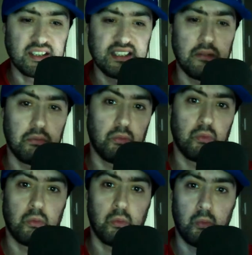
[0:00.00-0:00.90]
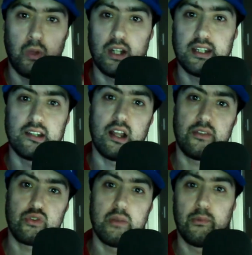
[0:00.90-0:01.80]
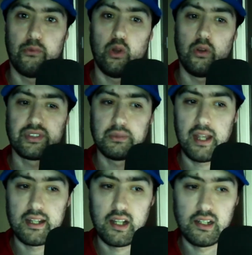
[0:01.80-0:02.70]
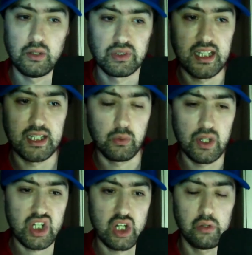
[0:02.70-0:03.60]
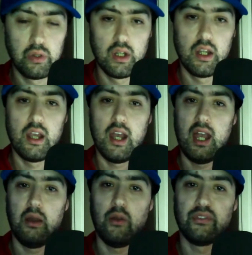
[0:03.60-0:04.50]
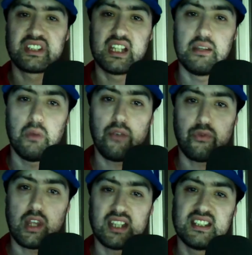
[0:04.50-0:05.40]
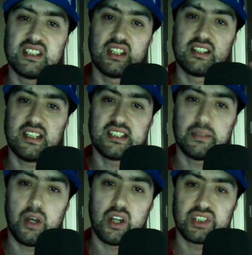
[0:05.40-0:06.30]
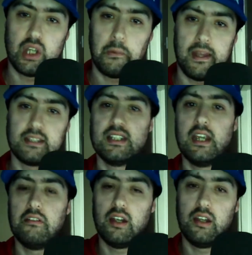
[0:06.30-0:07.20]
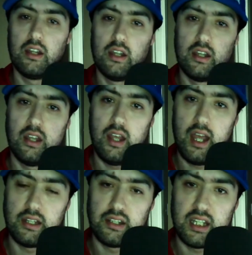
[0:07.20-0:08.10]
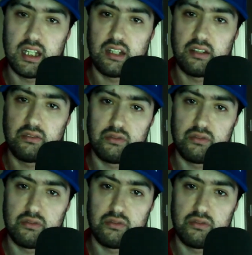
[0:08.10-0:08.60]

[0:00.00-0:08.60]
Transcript: as I said, when I did the live stream before, obviously we had our little technical issue. Obviously, my three guesses are the D Tomaso Pantera, the